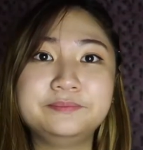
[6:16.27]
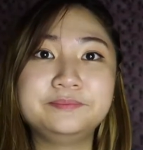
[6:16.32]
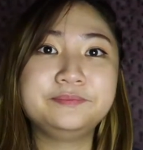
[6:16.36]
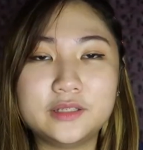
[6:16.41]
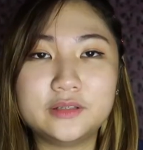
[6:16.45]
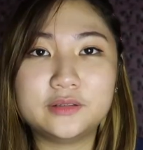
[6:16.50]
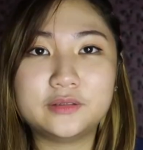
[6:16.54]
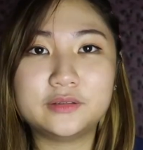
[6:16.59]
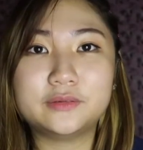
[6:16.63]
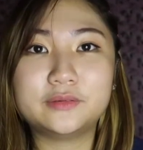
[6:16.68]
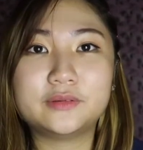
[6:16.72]

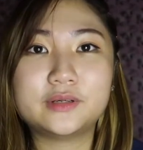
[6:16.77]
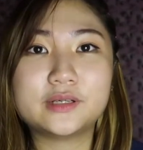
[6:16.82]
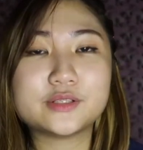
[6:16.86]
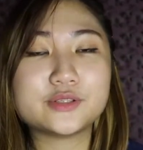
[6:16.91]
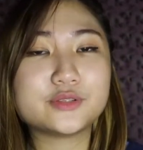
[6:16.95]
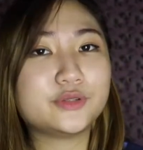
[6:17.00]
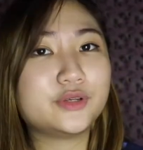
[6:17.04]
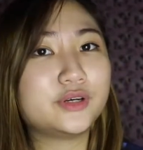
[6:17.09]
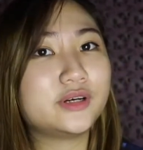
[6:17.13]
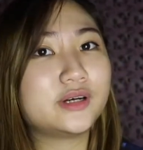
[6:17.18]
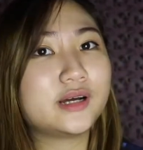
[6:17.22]
You know, as
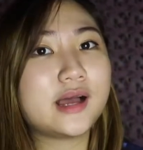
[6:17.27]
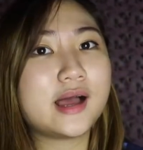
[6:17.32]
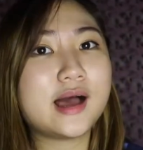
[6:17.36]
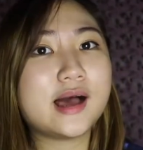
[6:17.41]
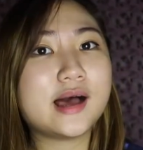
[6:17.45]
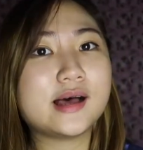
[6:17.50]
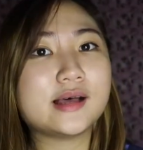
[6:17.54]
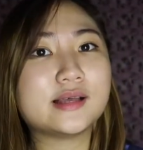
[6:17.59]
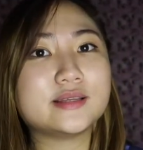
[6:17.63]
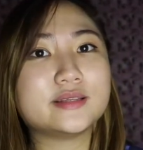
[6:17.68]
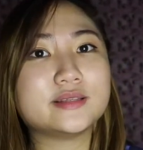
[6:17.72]
long
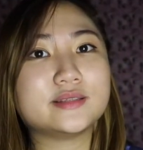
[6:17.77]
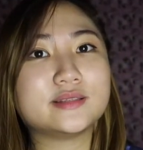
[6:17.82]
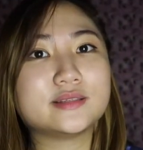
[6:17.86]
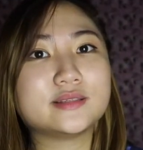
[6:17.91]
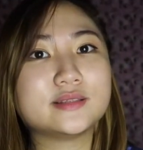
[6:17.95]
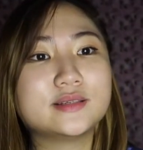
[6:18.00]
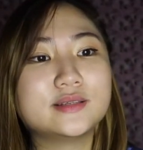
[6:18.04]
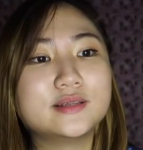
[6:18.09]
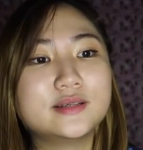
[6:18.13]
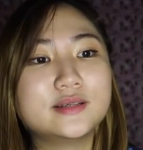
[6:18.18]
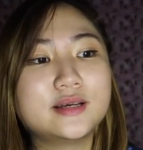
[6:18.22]
as
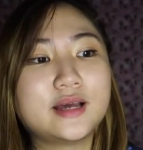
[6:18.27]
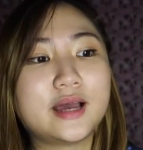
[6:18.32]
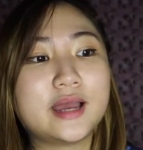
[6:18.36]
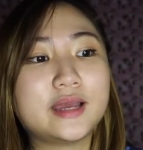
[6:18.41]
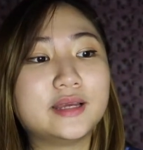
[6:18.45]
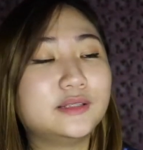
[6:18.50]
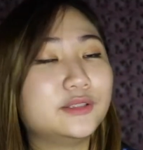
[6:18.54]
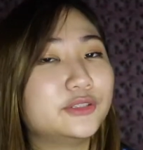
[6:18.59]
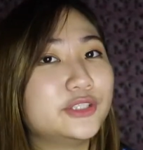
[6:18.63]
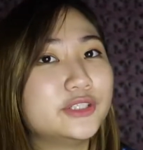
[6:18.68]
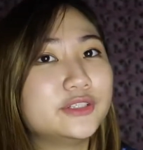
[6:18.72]

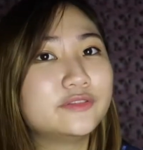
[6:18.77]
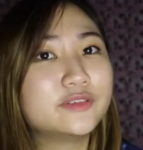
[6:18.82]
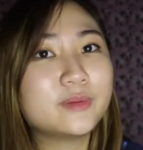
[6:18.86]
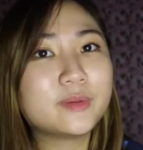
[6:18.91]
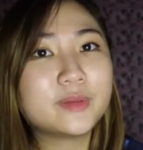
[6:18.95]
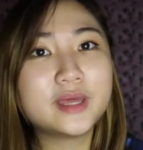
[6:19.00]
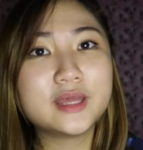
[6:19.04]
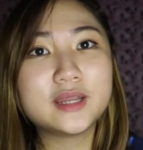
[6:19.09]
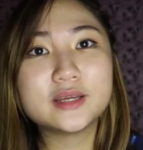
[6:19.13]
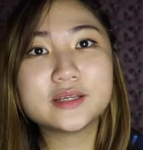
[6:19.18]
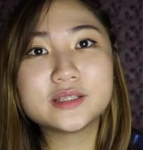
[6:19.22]
I learn
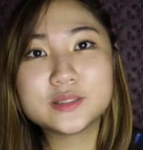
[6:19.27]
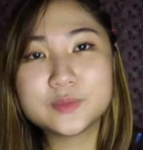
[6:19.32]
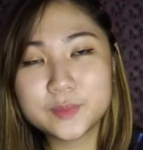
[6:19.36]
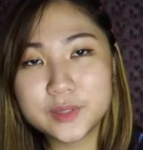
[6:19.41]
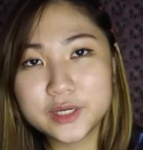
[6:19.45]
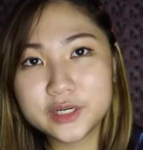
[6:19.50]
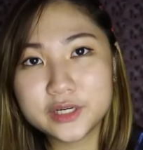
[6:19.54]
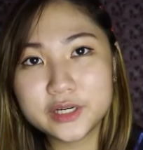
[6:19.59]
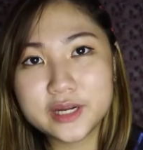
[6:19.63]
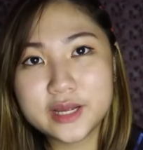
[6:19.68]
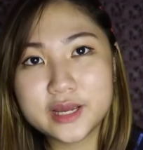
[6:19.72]
from that
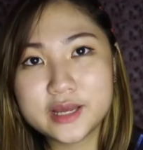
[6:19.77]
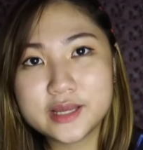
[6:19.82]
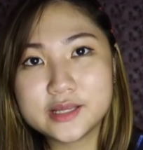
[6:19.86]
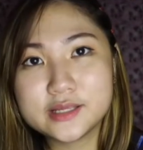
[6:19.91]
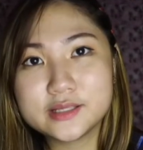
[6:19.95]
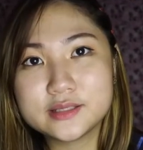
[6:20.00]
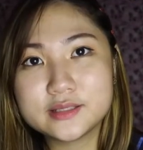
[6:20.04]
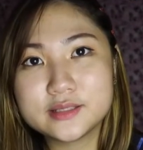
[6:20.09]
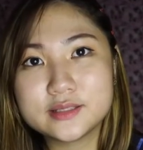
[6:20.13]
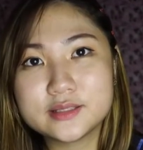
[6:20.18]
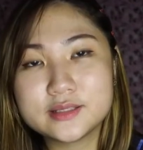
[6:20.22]

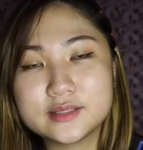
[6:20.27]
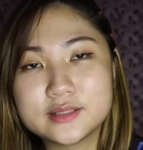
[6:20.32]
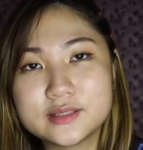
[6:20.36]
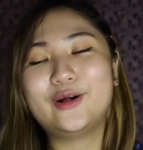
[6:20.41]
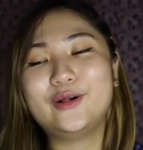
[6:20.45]
experience.